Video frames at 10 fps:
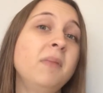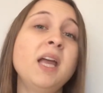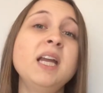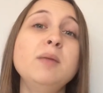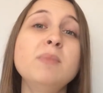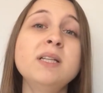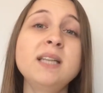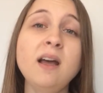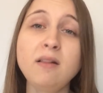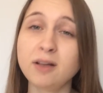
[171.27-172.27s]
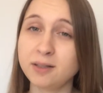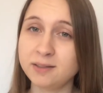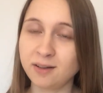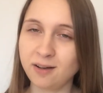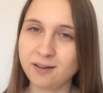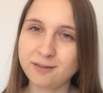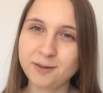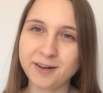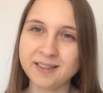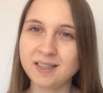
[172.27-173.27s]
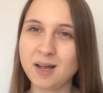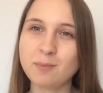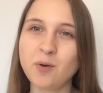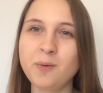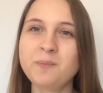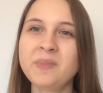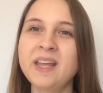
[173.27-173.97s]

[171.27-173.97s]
any Metallica song, for example.